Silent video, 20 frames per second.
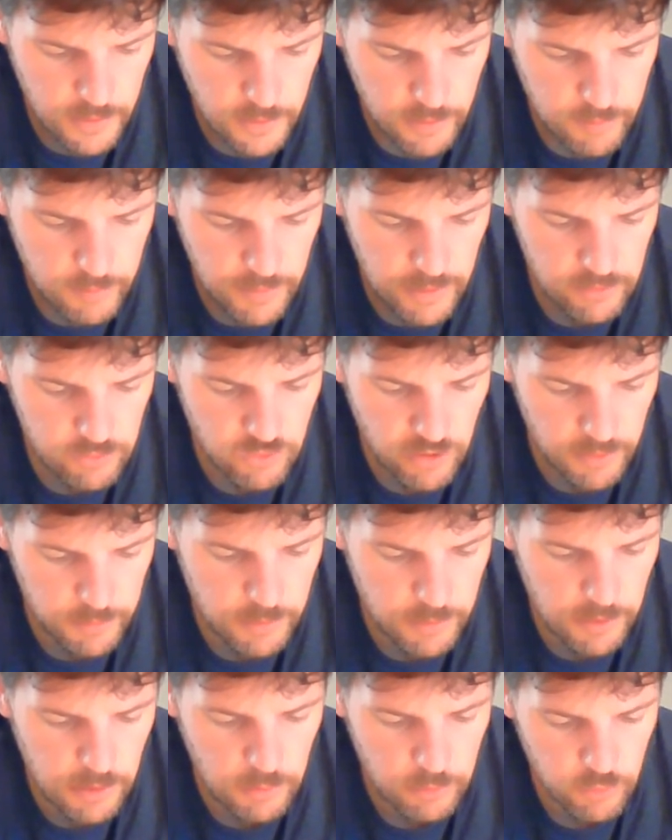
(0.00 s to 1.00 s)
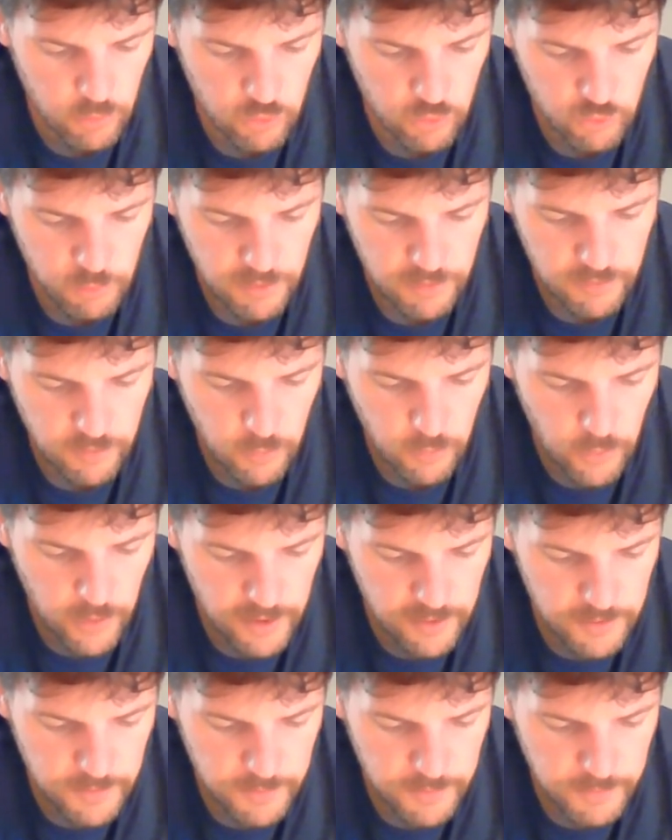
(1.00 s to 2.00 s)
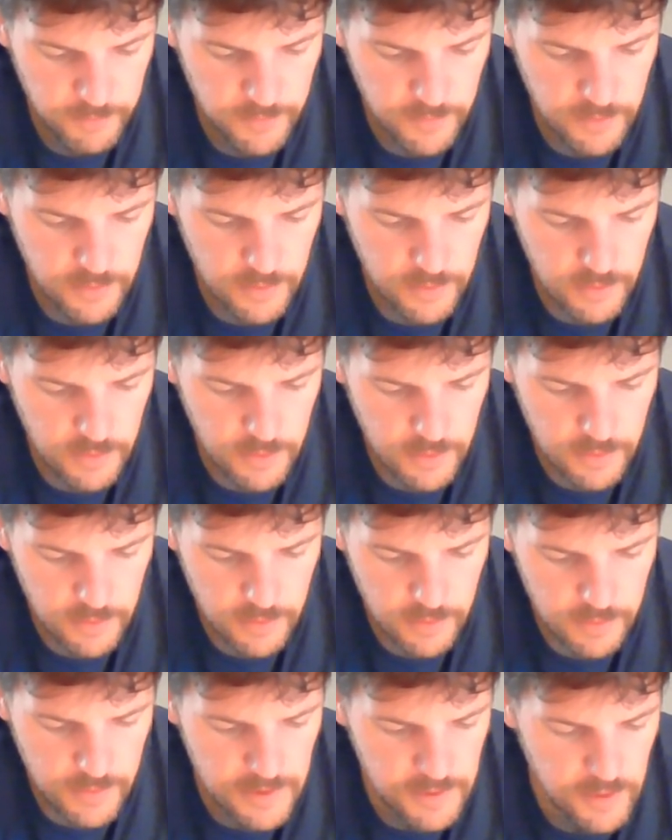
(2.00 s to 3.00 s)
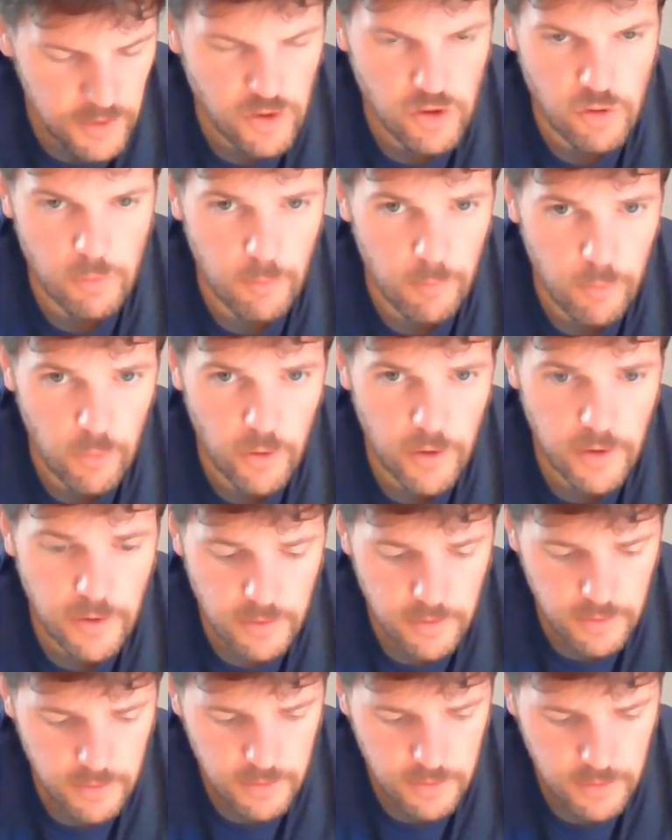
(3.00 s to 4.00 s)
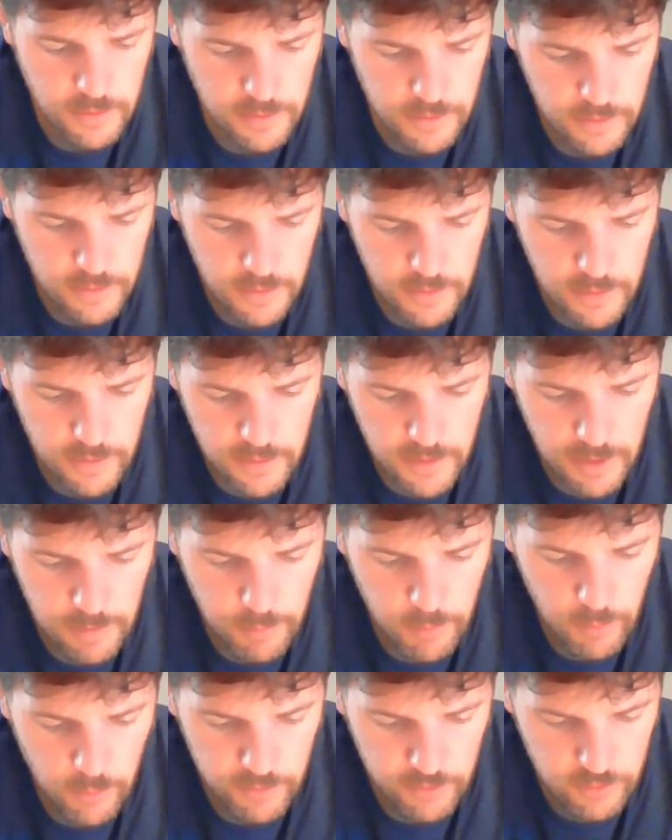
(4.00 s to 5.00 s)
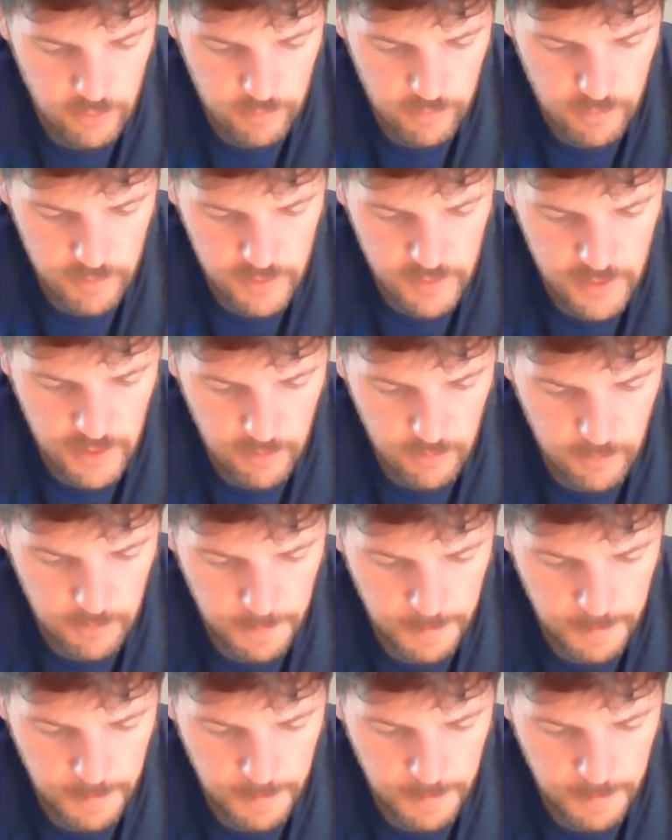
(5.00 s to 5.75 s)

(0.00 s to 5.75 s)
Mousetrap climbs onto my forehead. There's the human boy. He points with his snout,